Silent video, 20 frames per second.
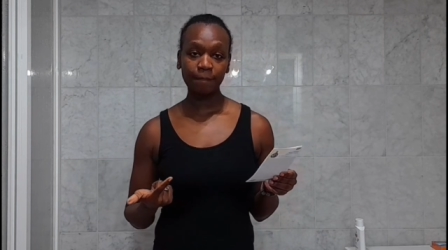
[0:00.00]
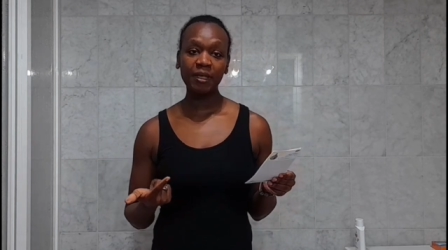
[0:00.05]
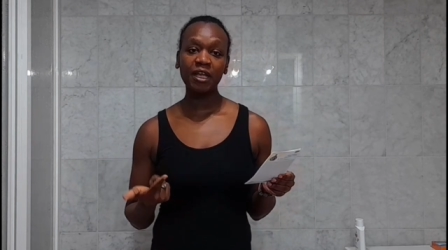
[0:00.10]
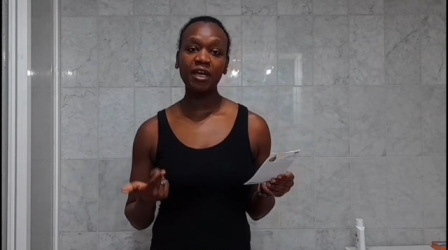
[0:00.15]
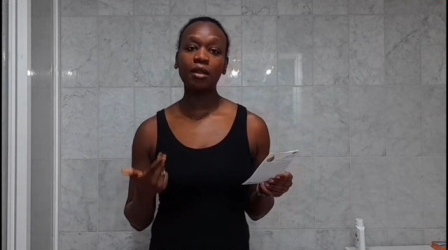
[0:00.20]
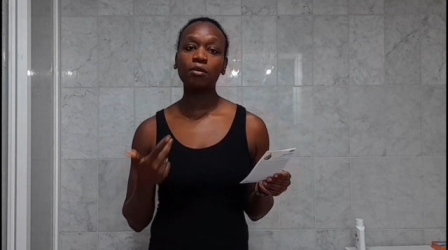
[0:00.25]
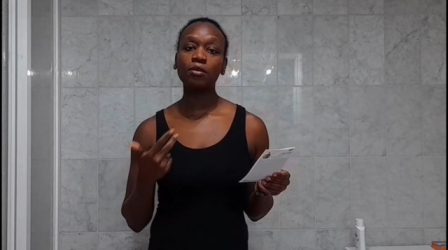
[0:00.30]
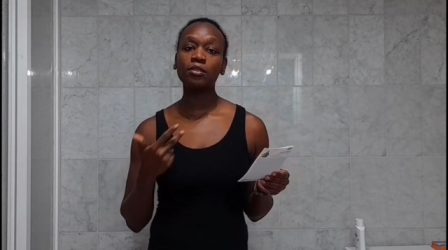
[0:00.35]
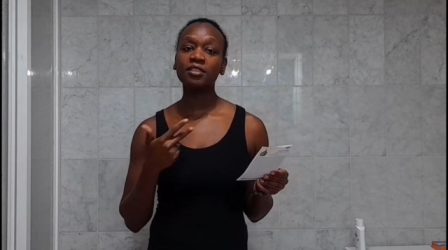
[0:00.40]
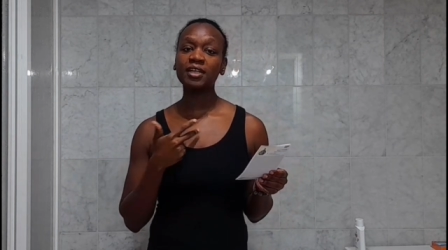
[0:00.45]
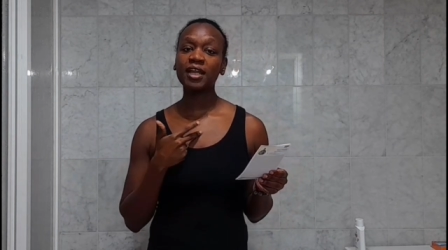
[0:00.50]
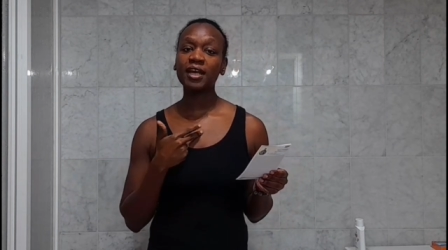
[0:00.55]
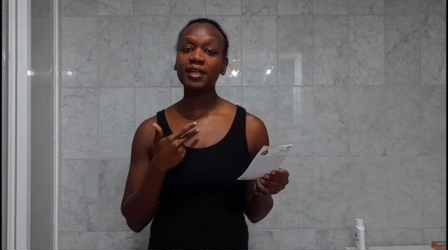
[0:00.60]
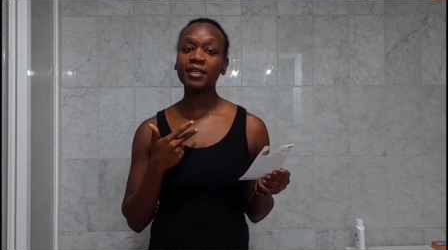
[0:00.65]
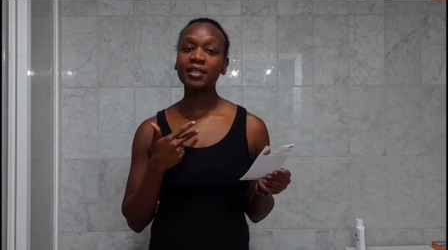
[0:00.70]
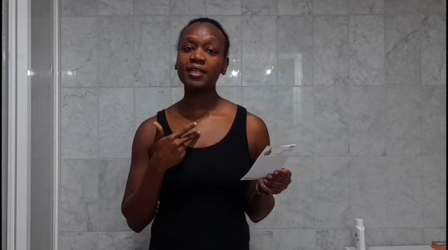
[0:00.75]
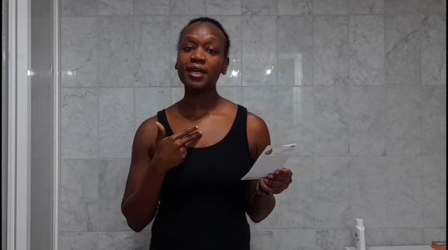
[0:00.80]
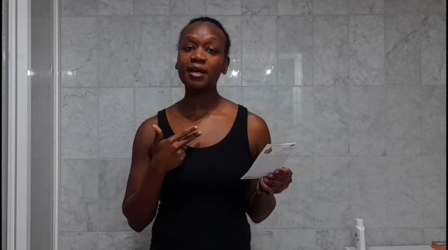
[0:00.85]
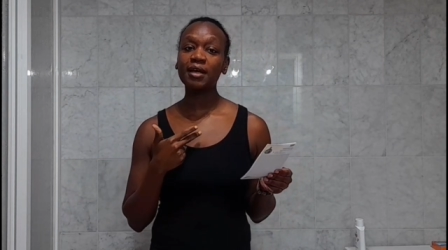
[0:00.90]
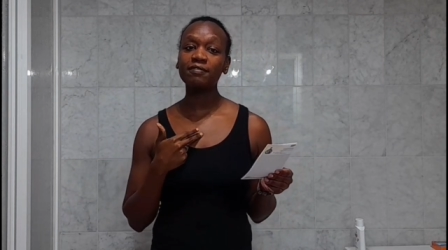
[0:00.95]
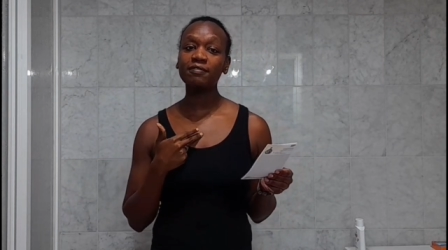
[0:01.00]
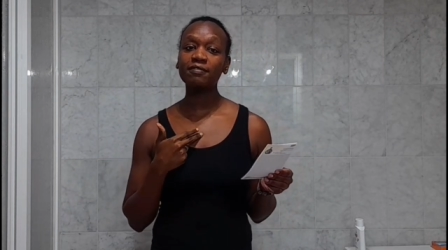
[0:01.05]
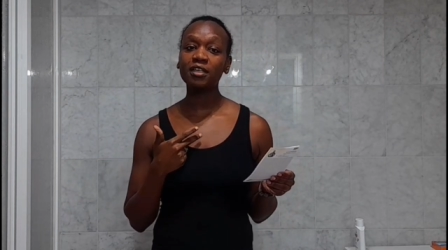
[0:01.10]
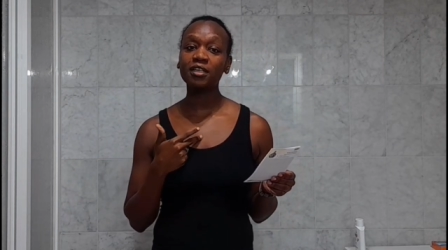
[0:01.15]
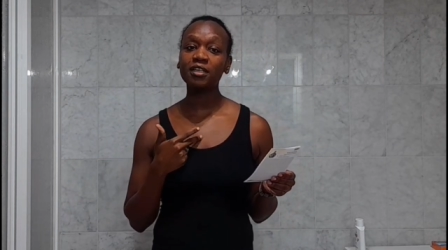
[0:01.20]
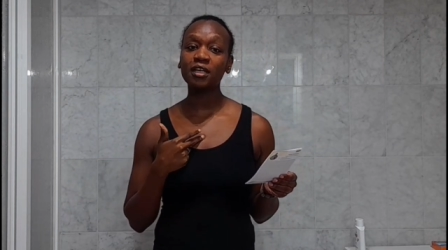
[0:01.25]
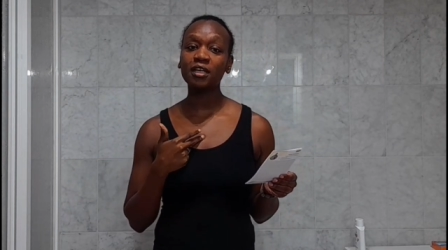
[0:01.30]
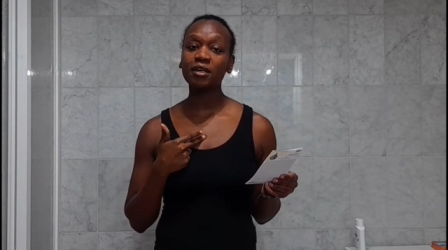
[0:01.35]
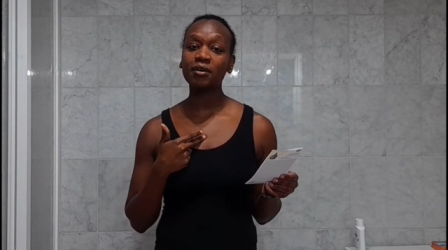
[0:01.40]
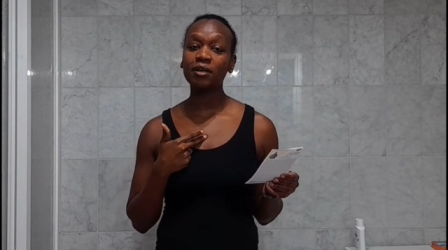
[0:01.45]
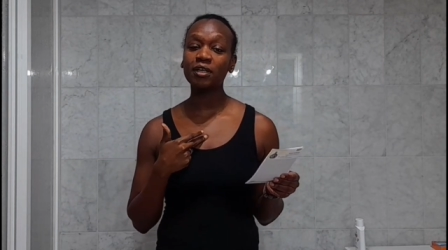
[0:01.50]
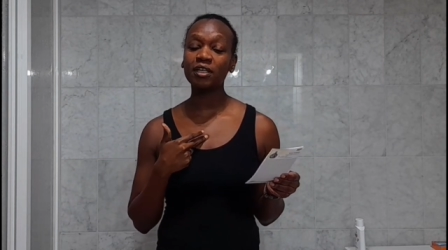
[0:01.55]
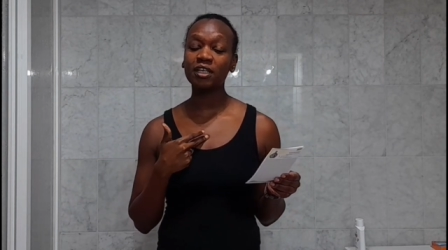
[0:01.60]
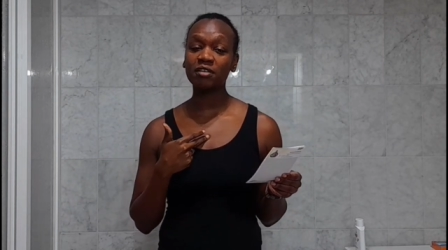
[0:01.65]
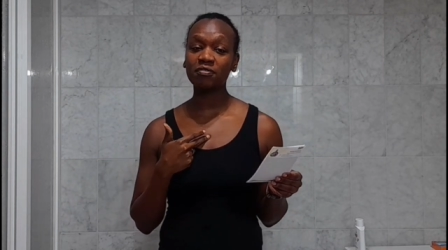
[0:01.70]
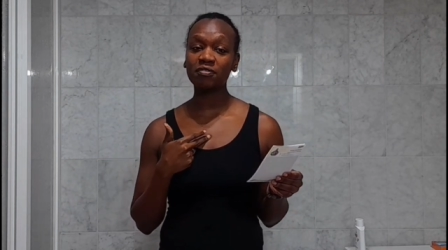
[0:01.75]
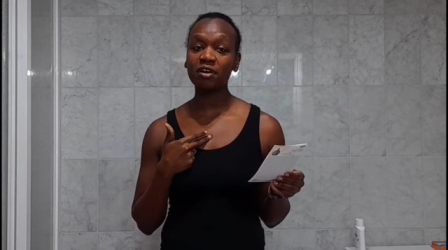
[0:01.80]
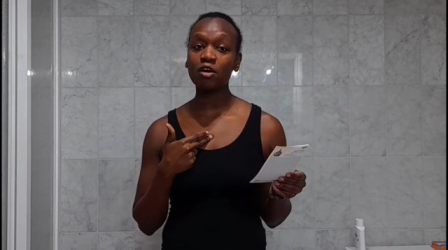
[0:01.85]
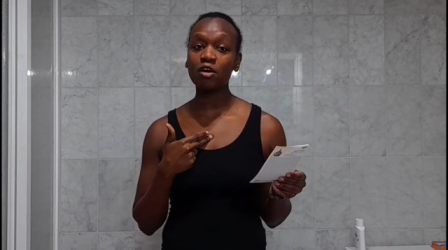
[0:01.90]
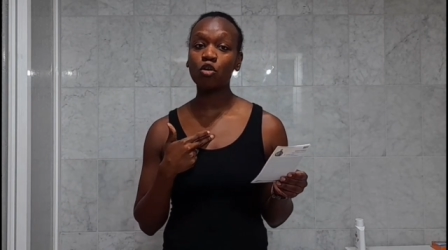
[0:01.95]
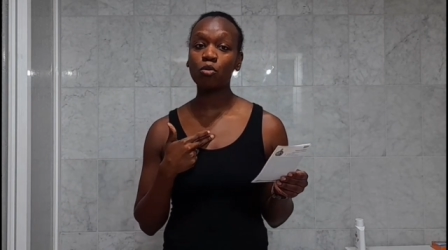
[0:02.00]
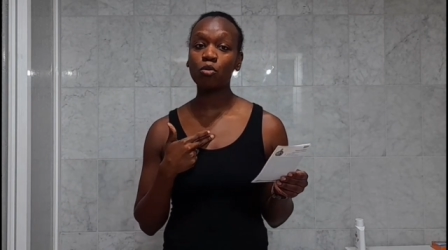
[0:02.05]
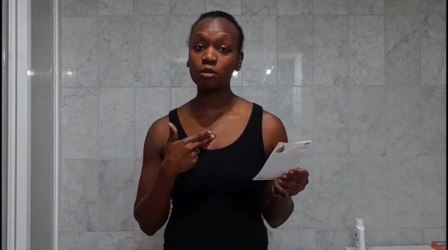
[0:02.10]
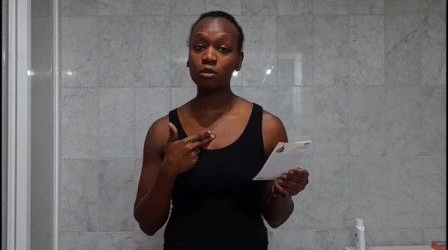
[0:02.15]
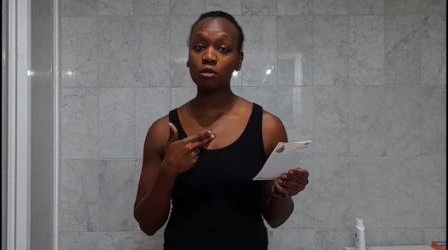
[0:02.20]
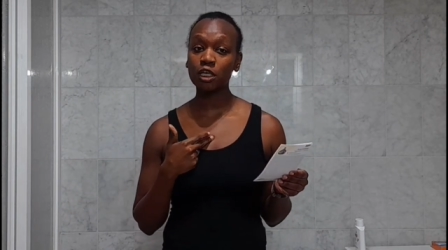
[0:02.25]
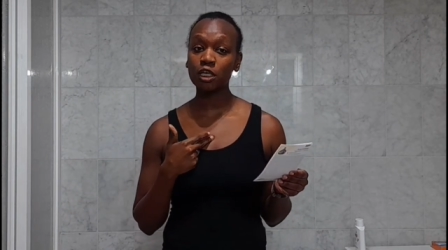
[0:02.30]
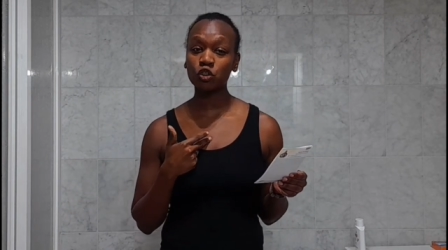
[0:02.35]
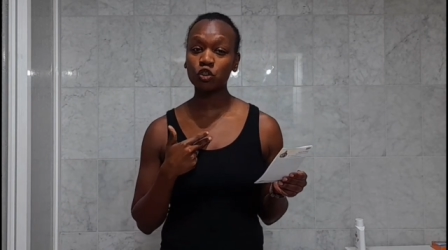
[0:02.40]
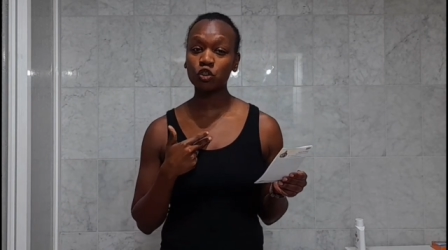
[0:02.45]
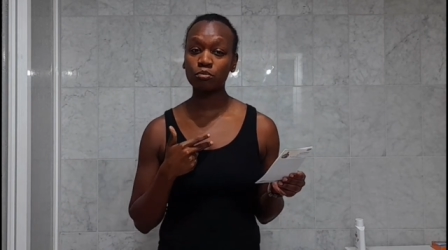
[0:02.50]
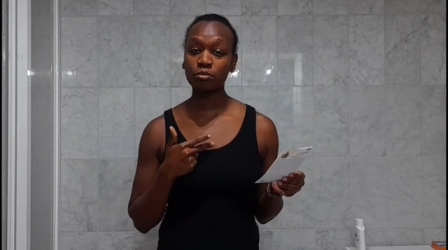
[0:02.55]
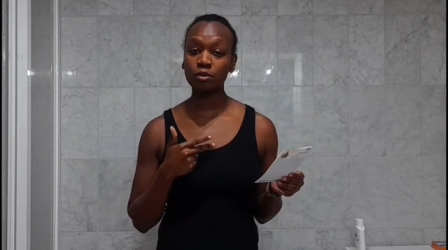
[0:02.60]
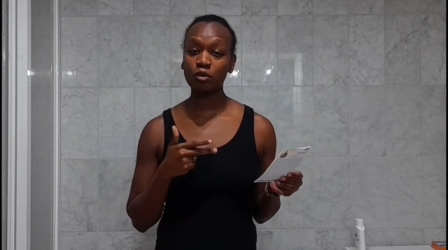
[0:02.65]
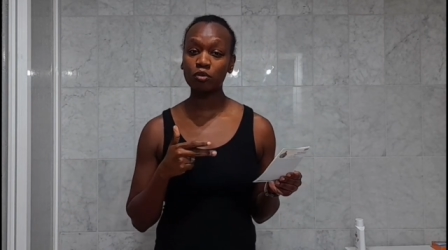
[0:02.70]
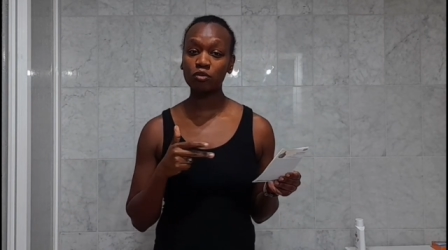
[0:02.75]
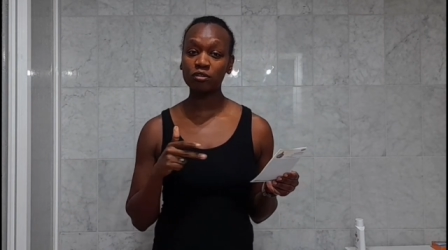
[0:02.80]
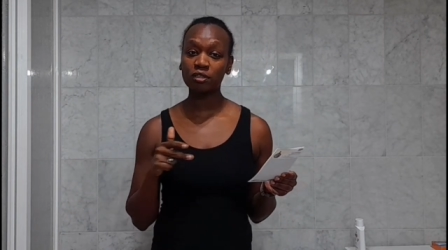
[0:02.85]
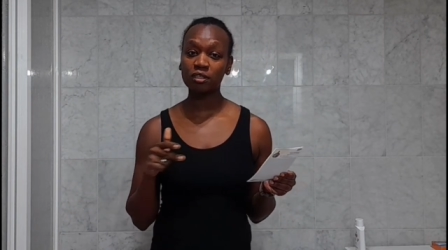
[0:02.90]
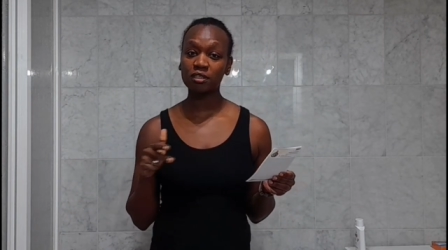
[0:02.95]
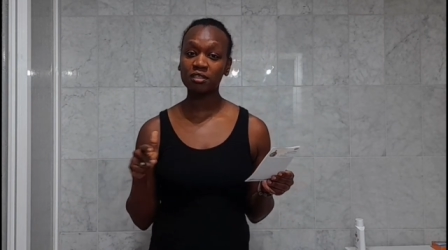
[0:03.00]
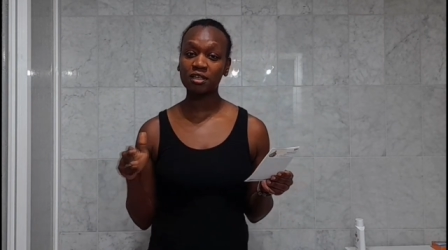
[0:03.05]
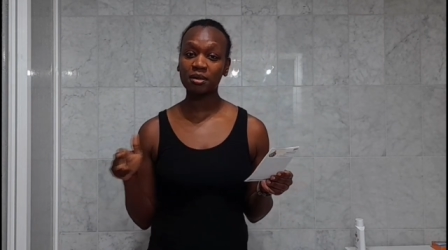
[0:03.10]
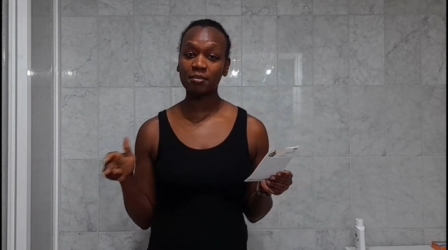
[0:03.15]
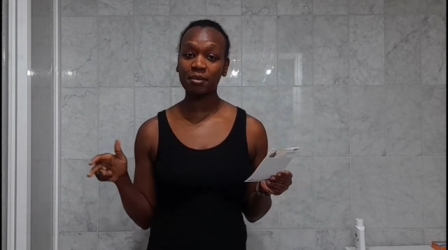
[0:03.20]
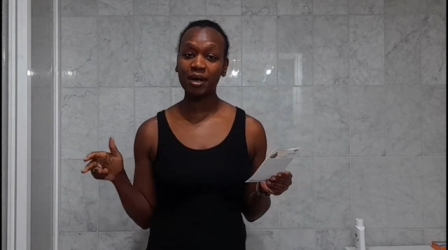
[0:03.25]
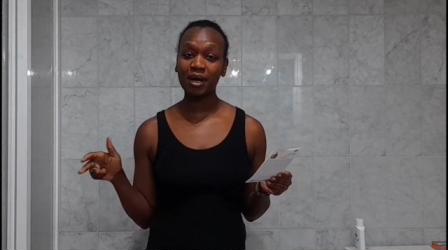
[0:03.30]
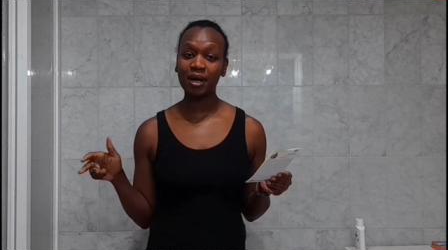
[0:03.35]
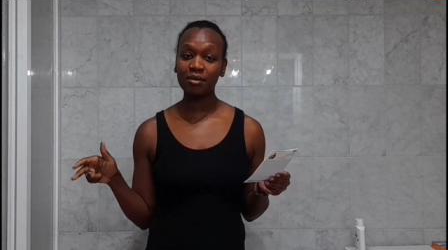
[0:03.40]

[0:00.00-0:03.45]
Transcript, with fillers: and I was lucky enough that they are giving accommodation because there's some